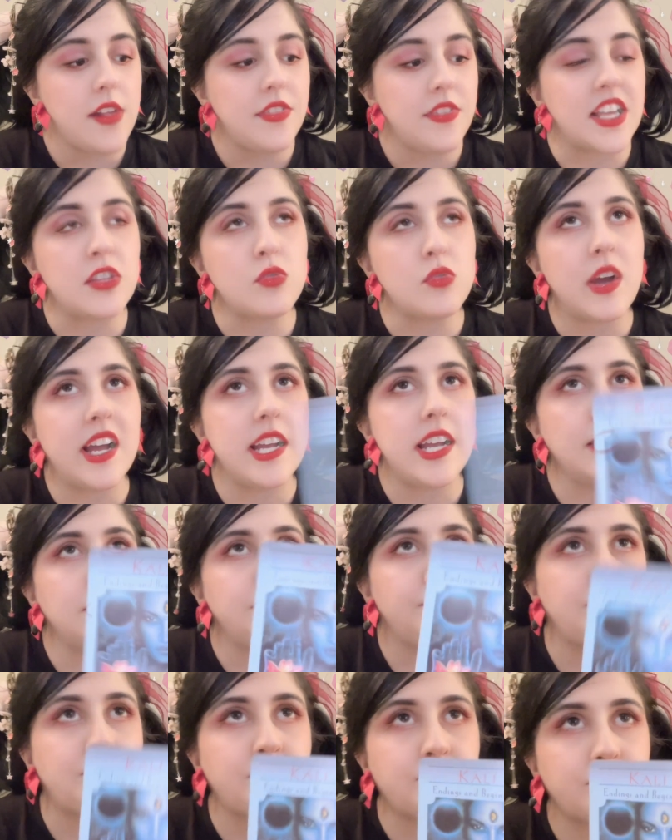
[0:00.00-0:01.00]
That's why
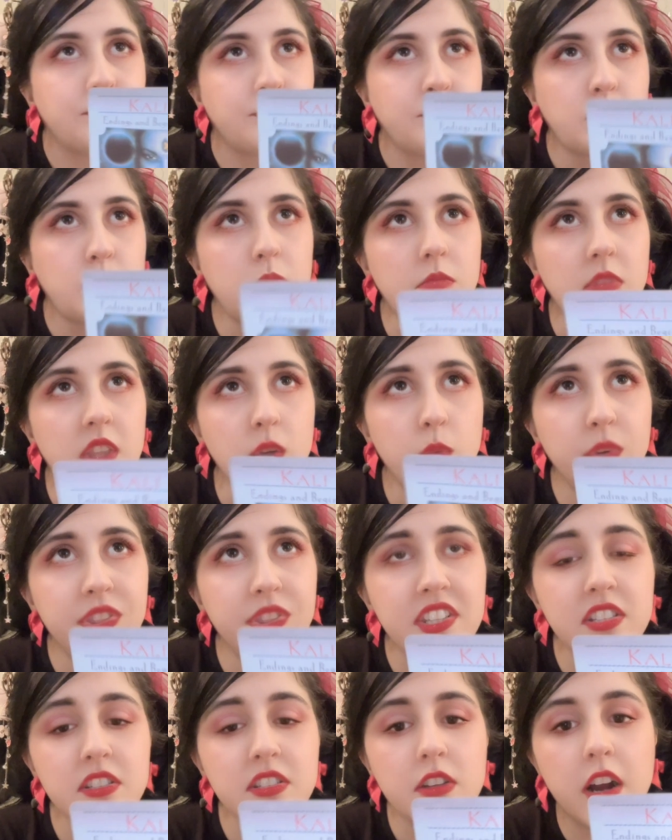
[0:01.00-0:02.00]

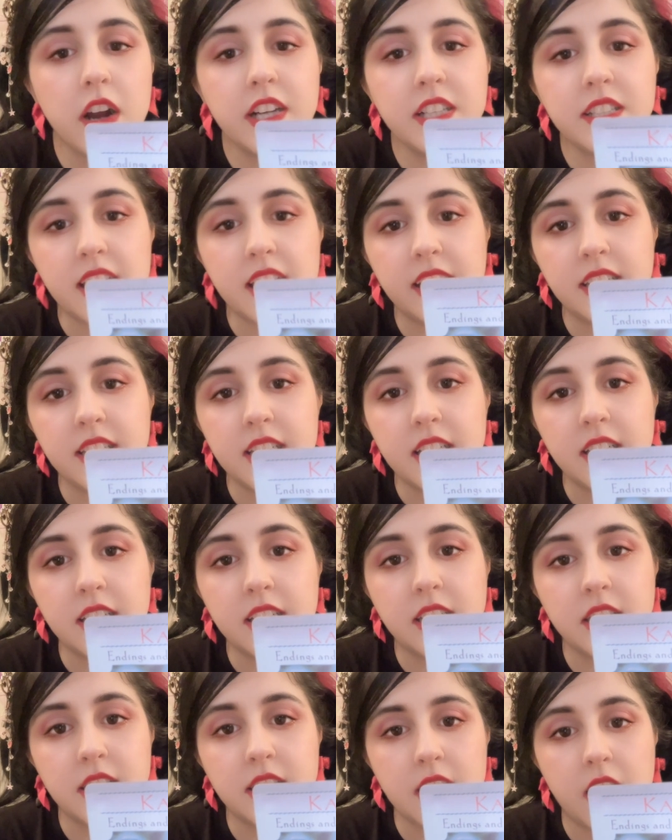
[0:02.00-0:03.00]
with this card's
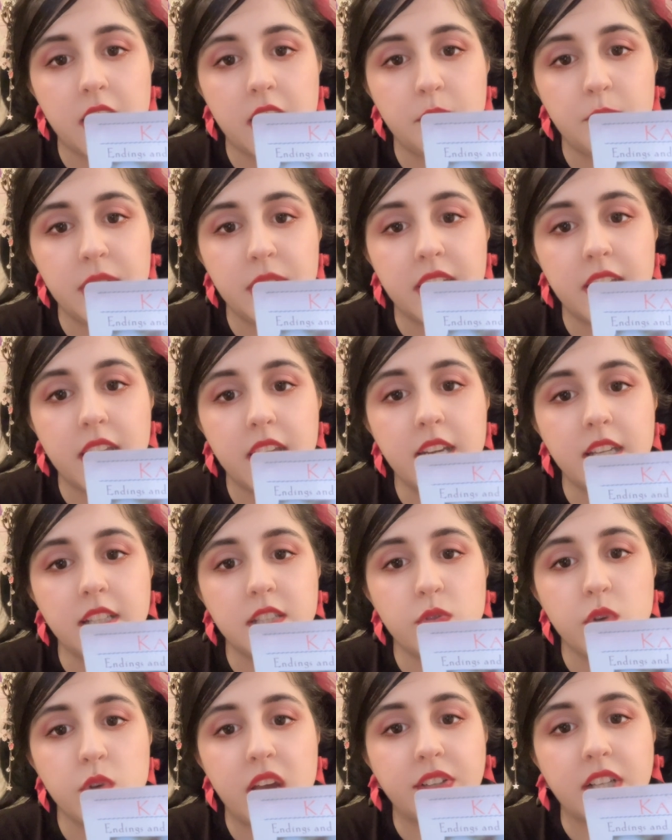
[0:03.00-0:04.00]
endings and
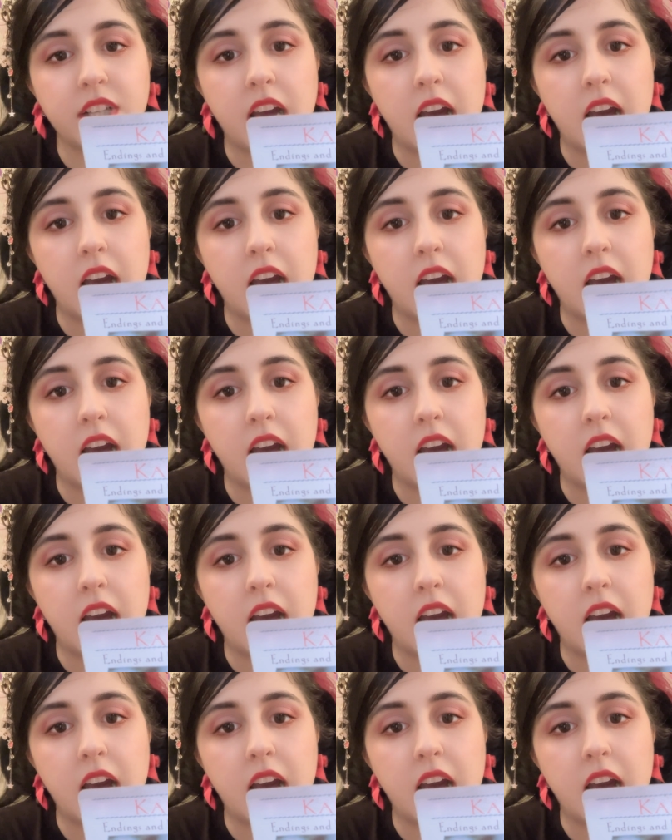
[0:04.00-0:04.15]
beginnings, we have